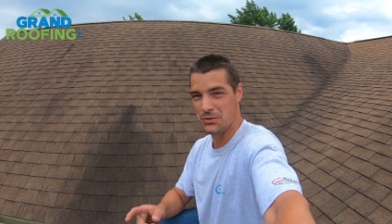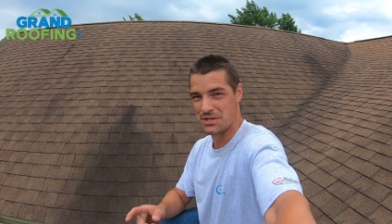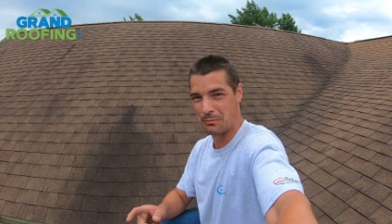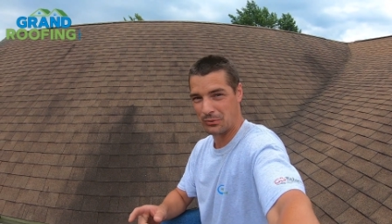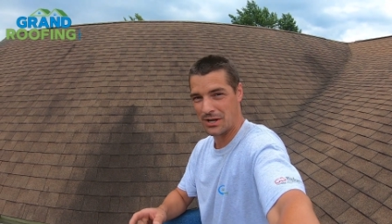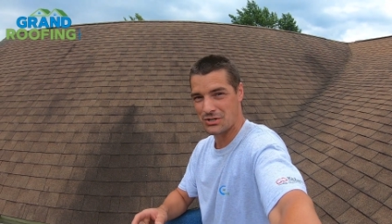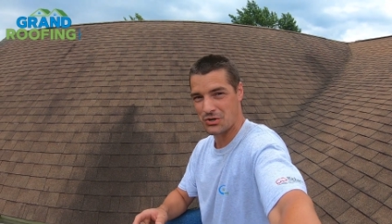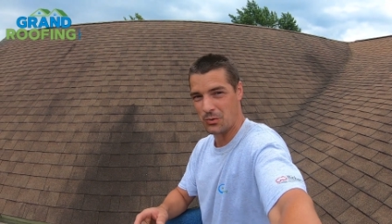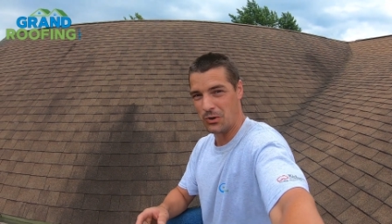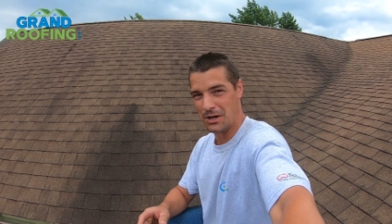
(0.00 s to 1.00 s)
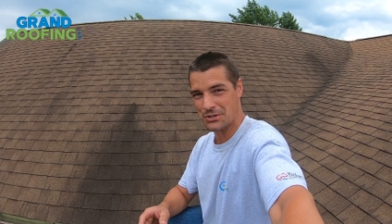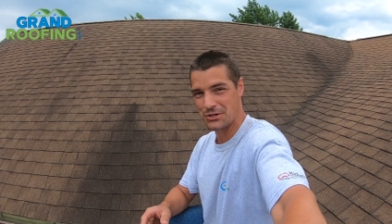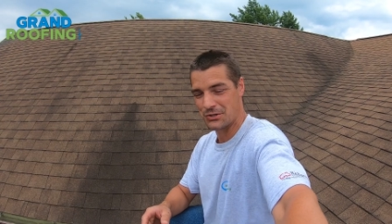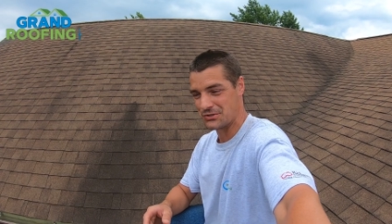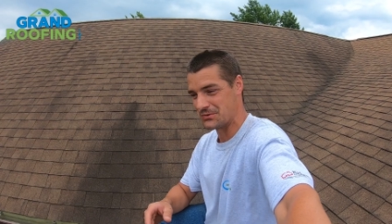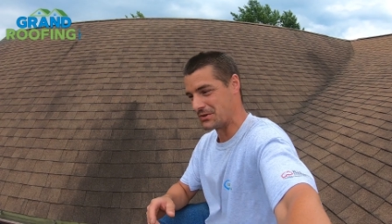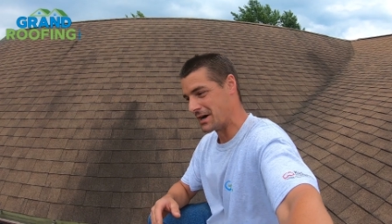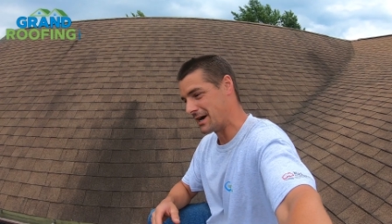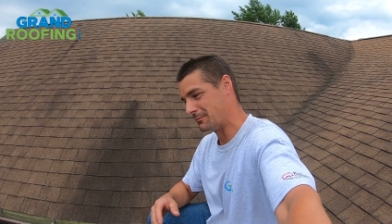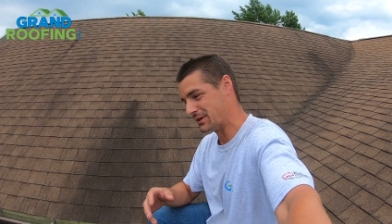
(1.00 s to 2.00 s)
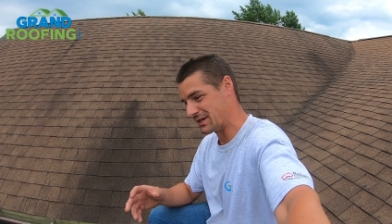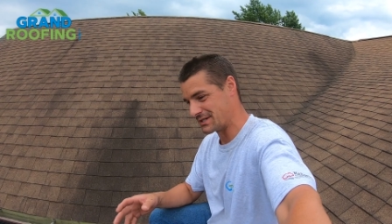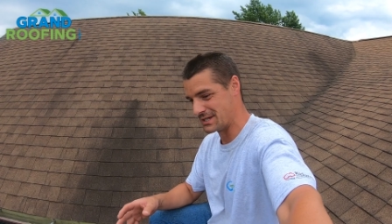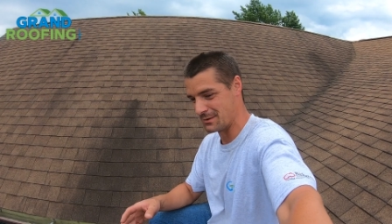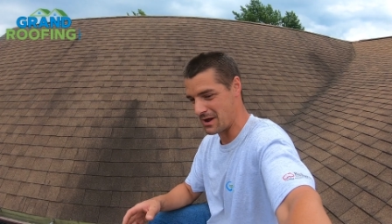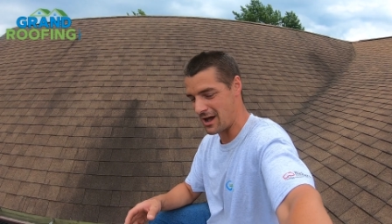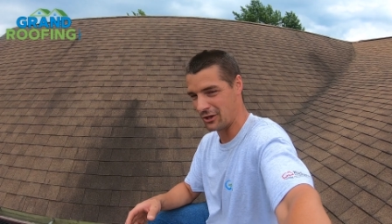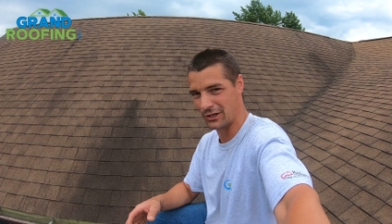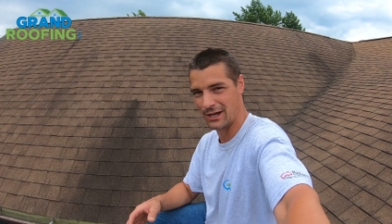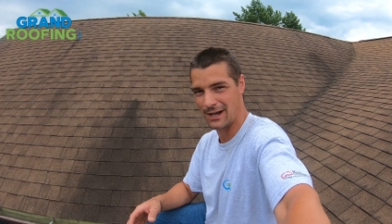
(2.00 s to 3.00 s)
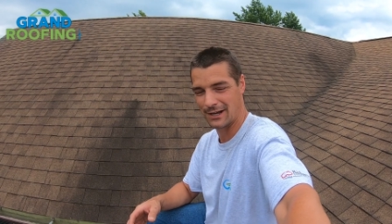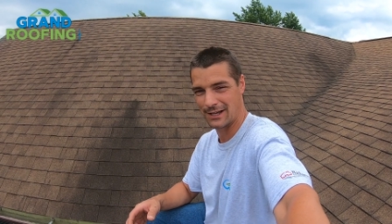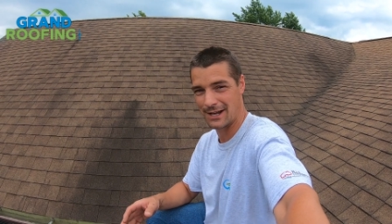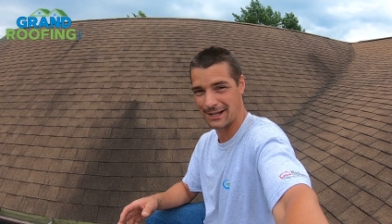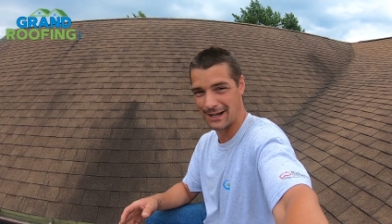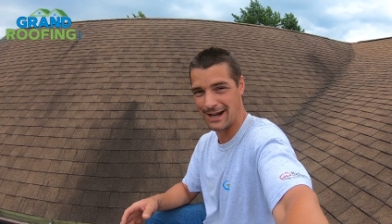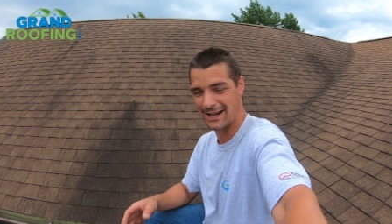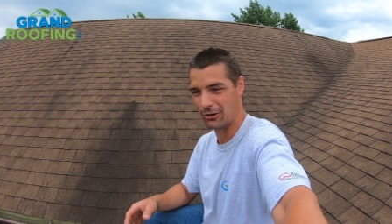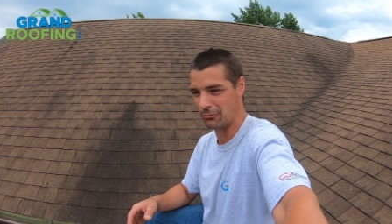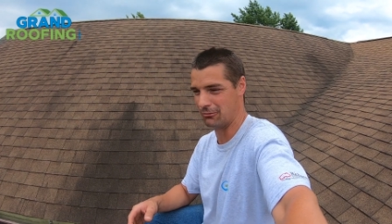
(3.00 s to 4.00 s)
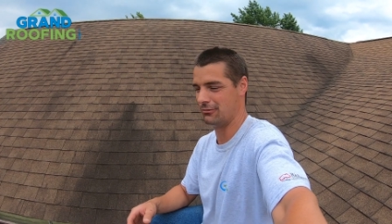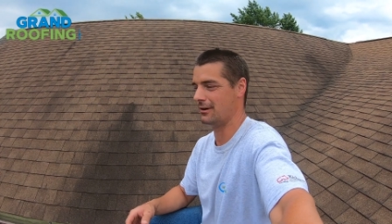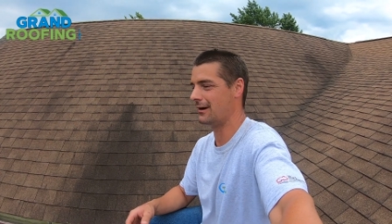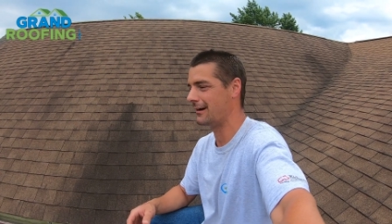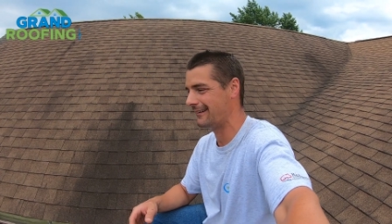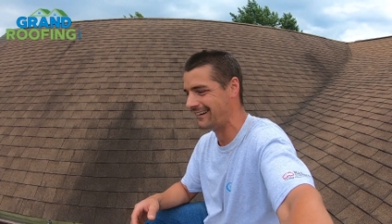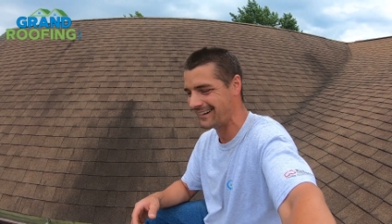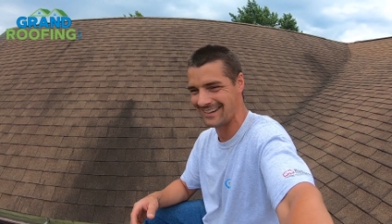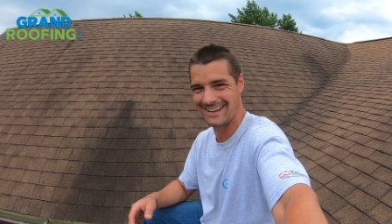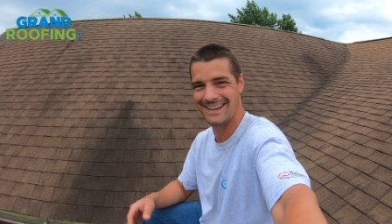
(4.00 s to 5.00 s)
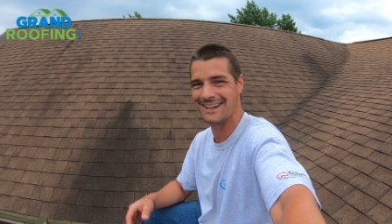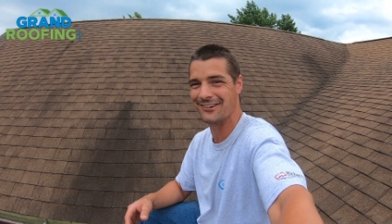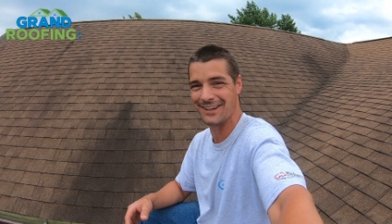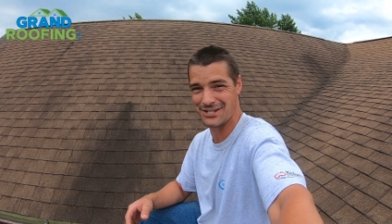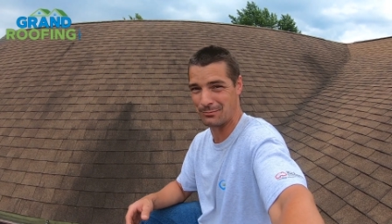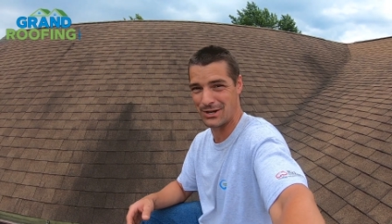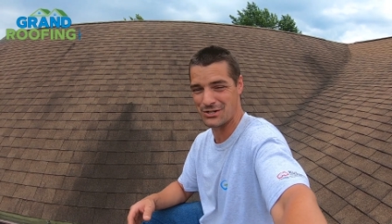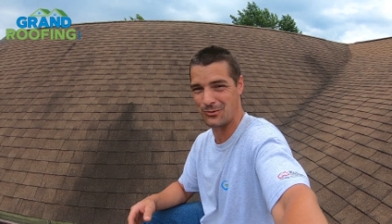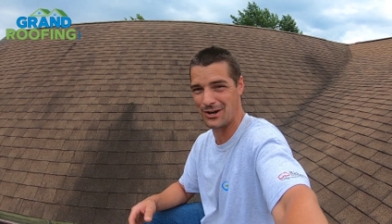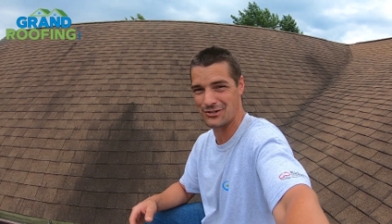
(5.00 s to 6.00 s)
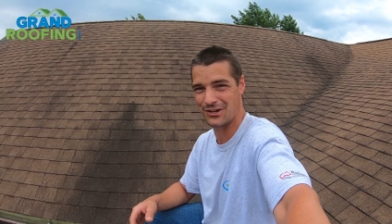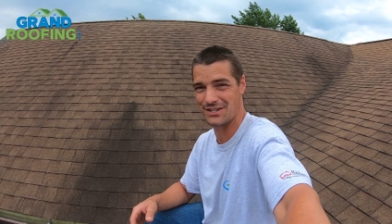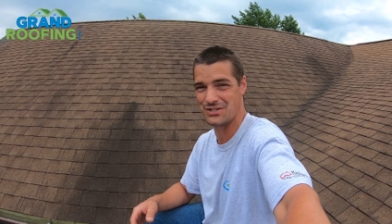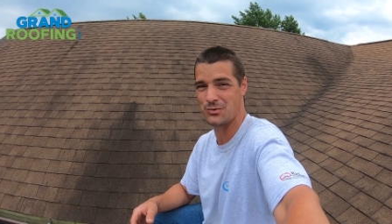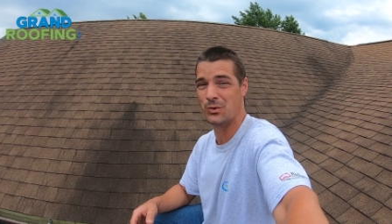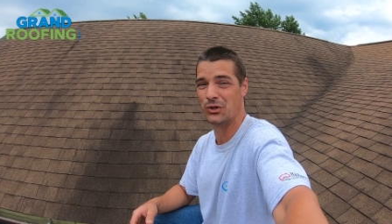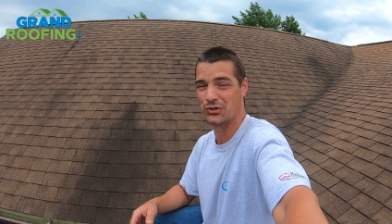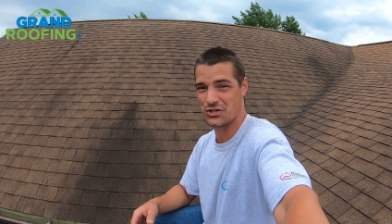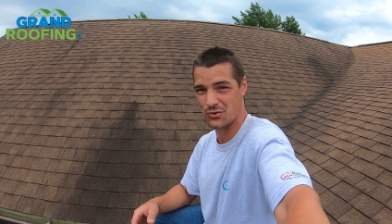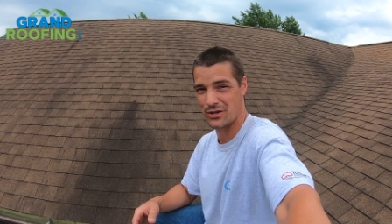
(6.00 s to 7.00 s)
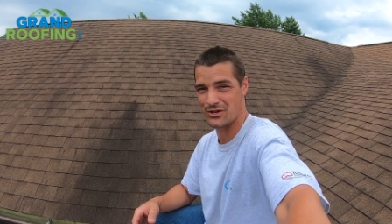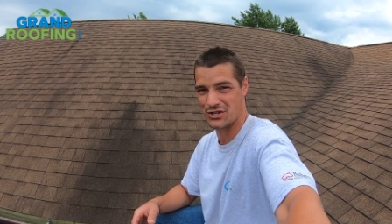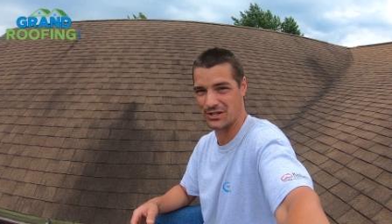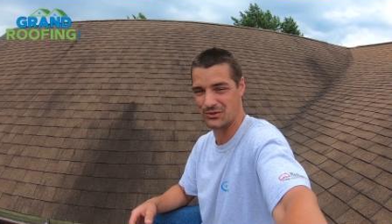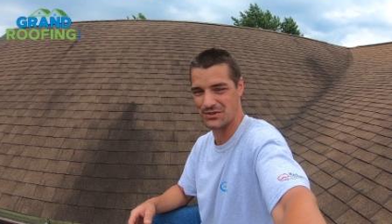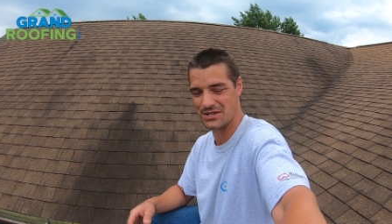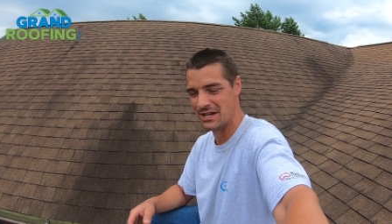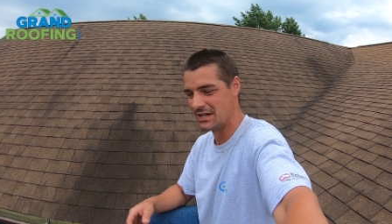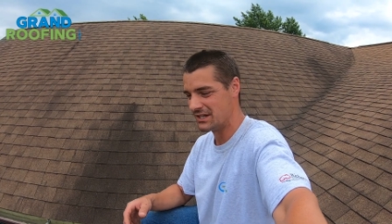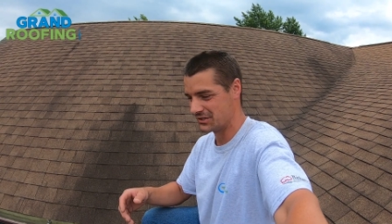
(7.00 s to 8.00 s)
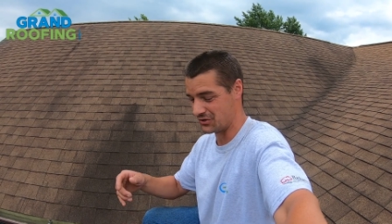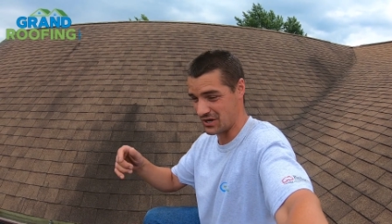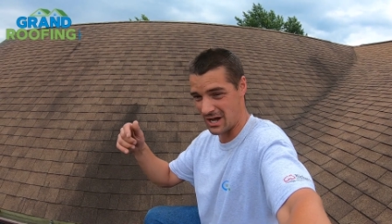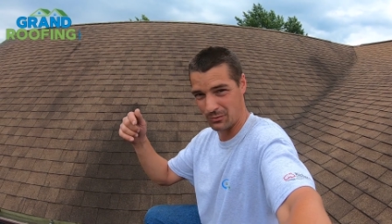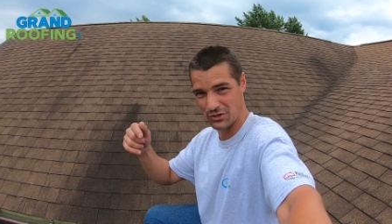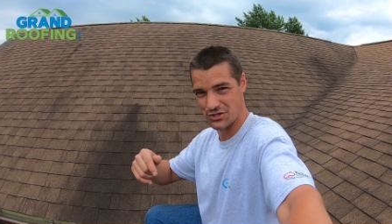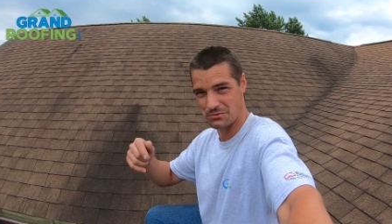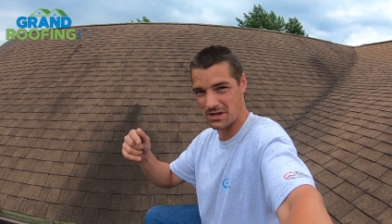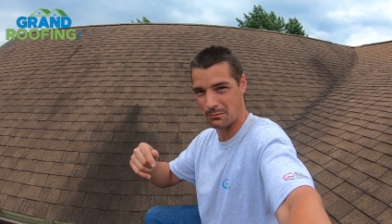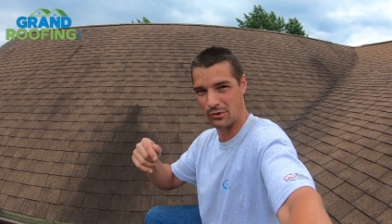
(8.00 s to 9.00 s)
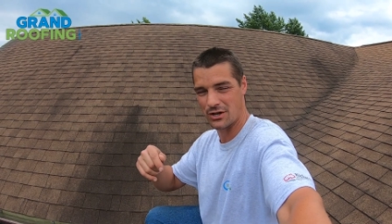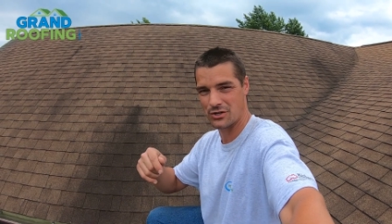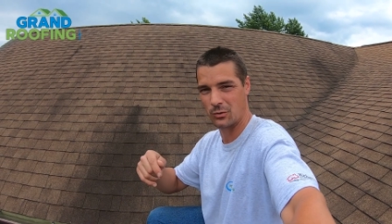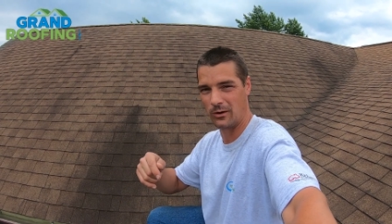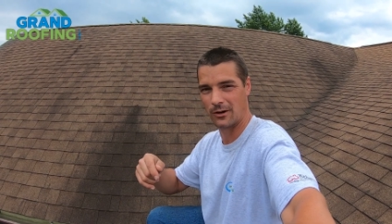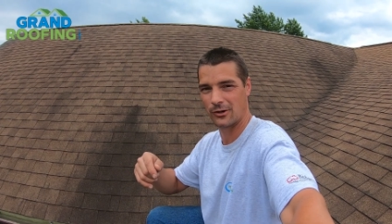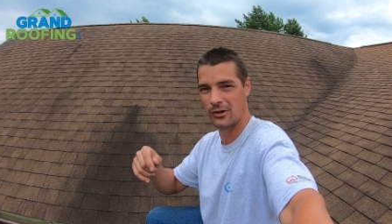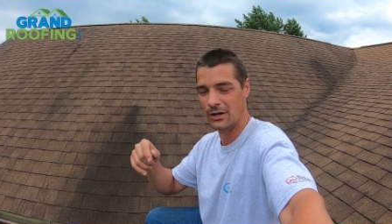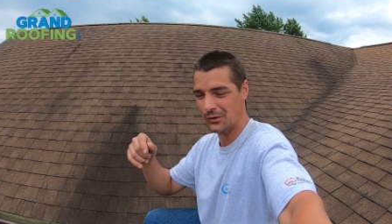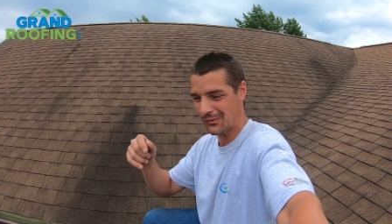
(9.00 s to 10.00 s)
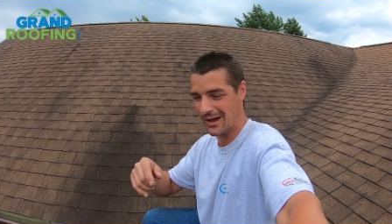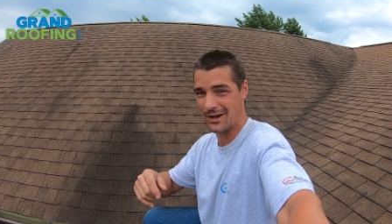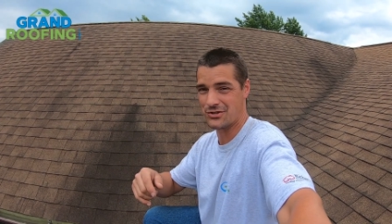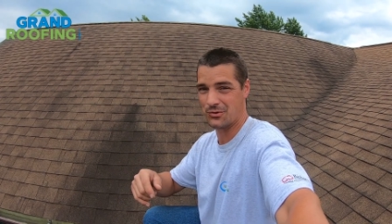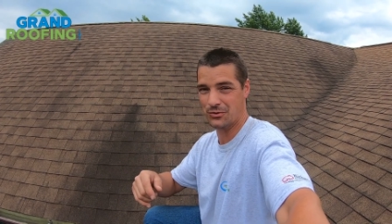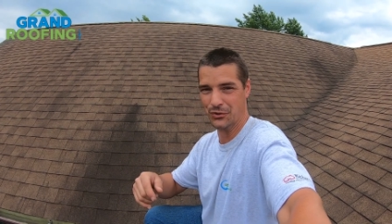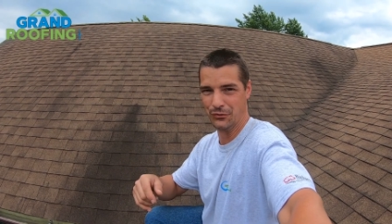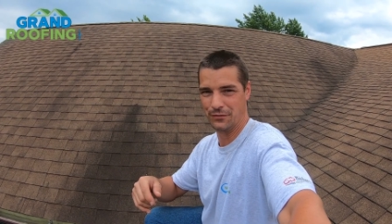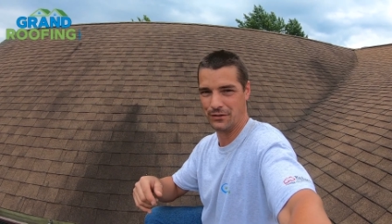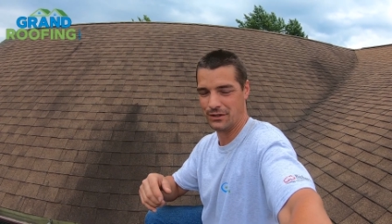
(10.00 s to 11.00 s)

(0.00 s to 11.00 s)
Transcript: use a pressure washer. Do not be a Tim Allen guy, kind of guy and go, oh, ah, ah, ah, and go get your pressure washer because you will destroy your shingles. You do not want to shoot high pressure water right at your roof.